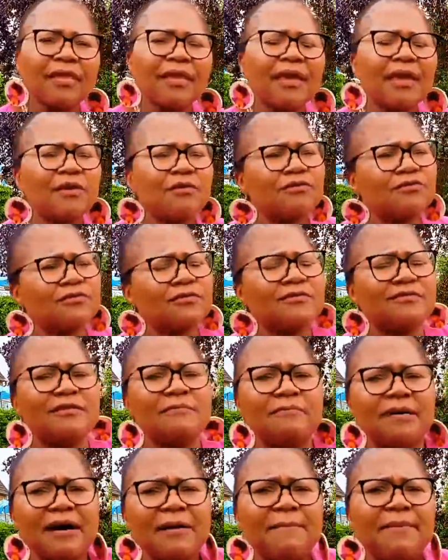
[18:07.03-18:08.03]
And also
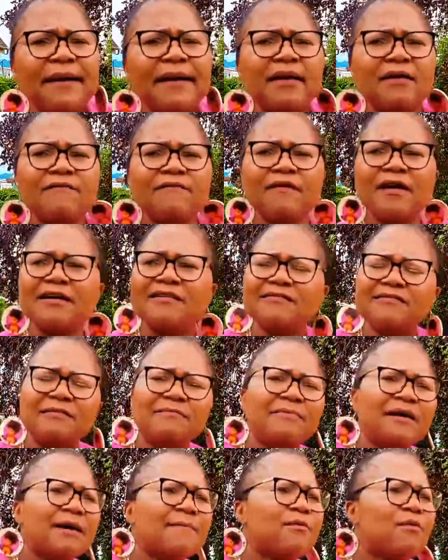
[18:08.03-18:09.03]
Zimbabwe, if you are in
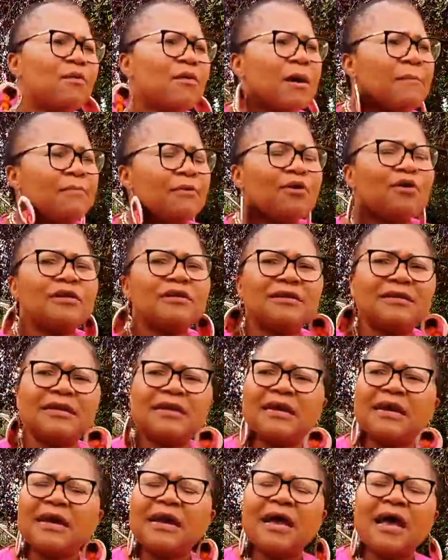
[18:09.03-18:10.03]
Zimbabwe or abroad,
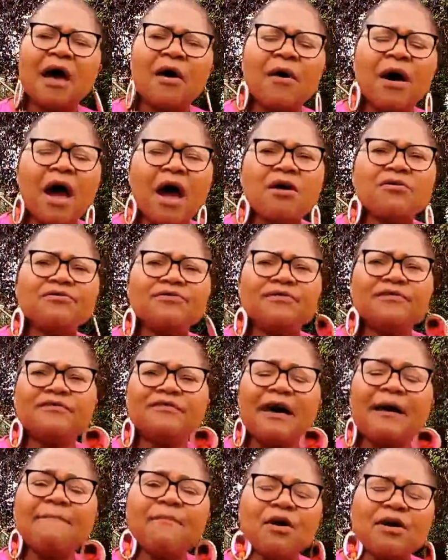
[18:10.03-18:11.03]
our
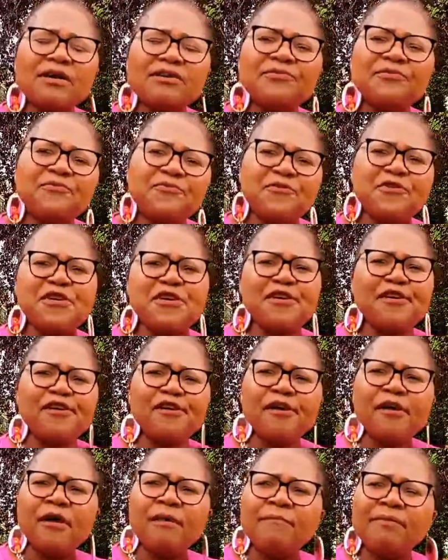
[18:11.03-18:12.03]
houses are mortgage free
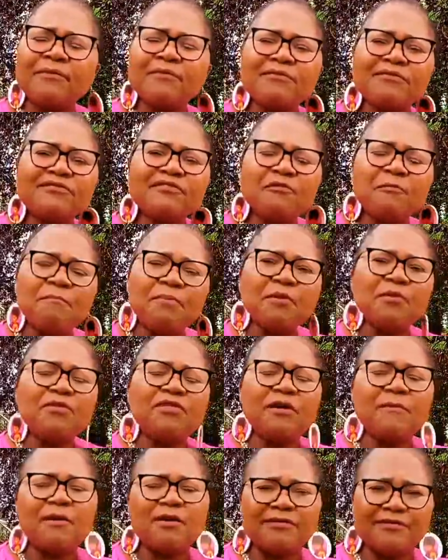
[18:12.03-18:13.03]
because we build
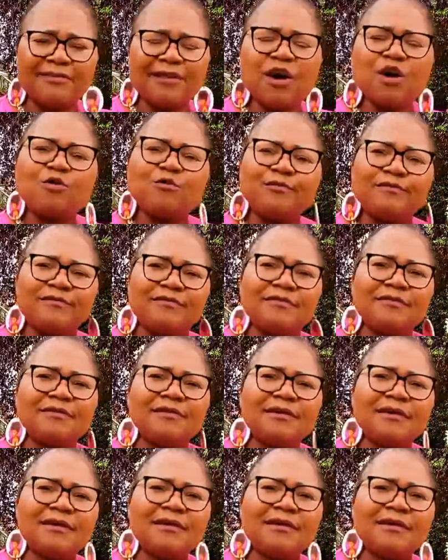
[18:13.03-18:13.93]
them ourselves.